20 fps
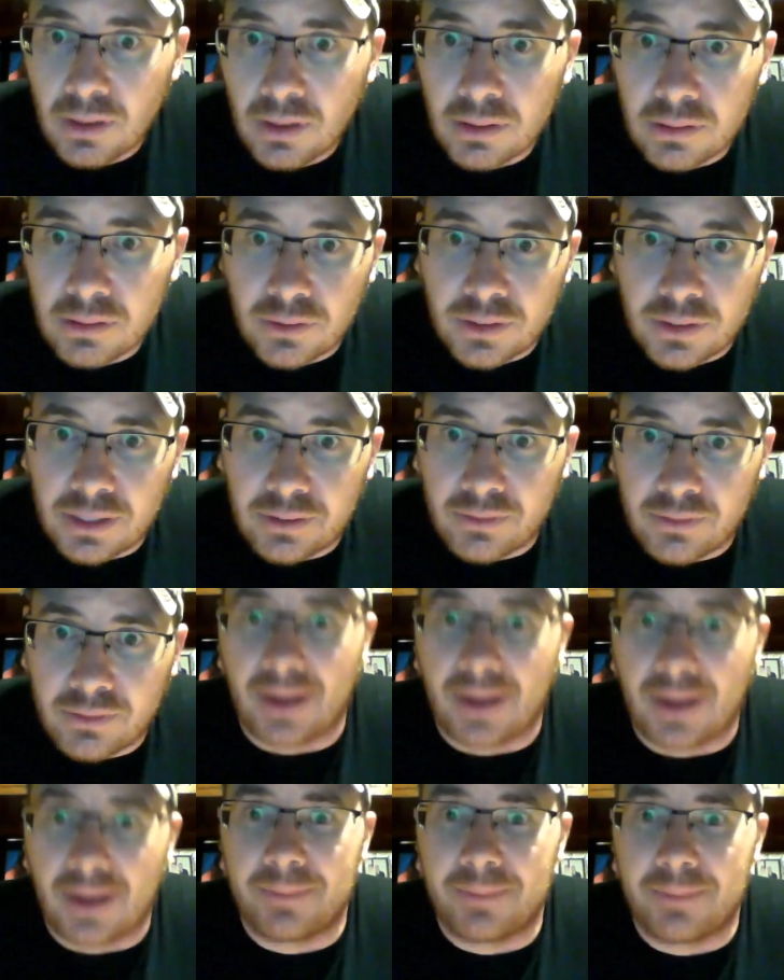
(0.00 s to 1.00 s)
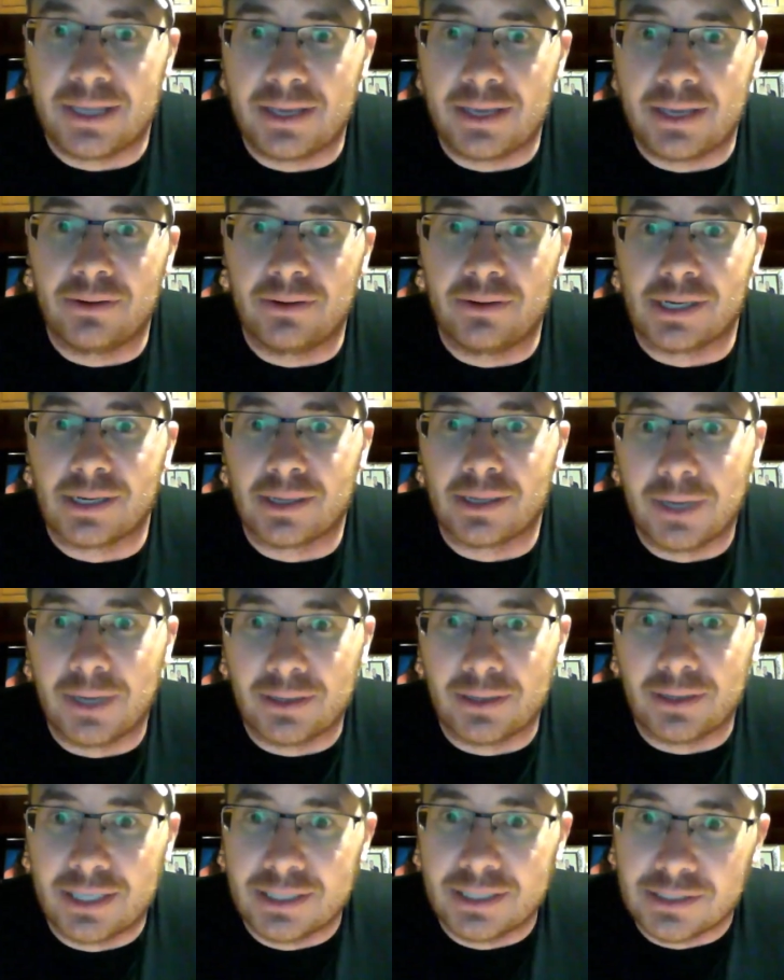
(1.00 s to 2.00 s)
Luke and Crappie Killer talking
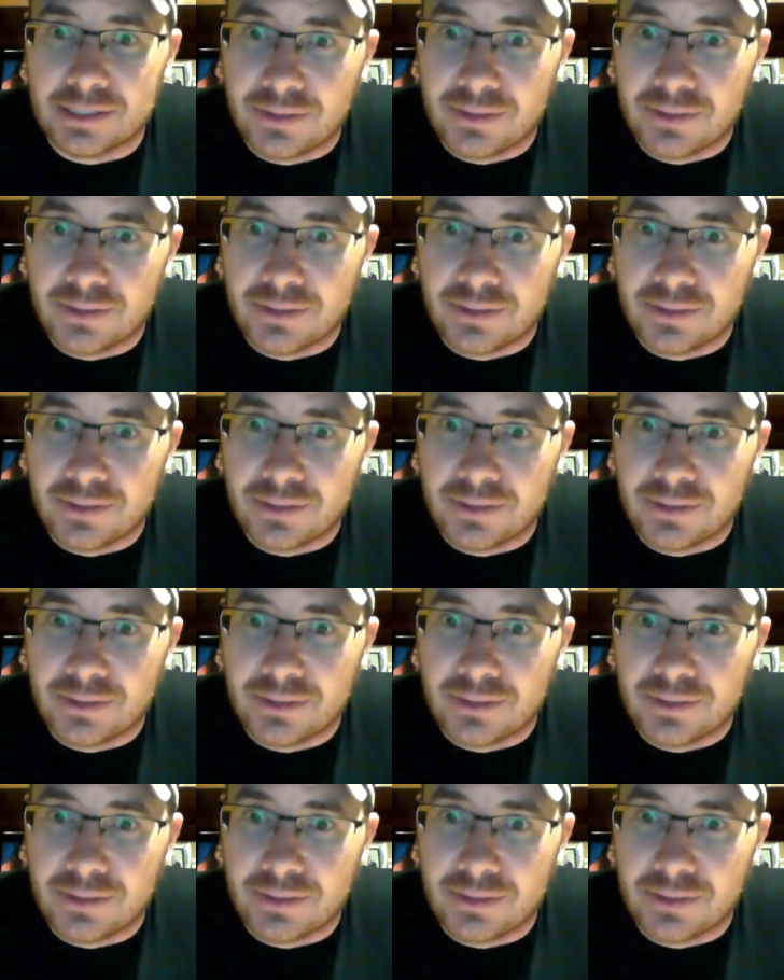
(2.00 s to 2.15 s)
about catch a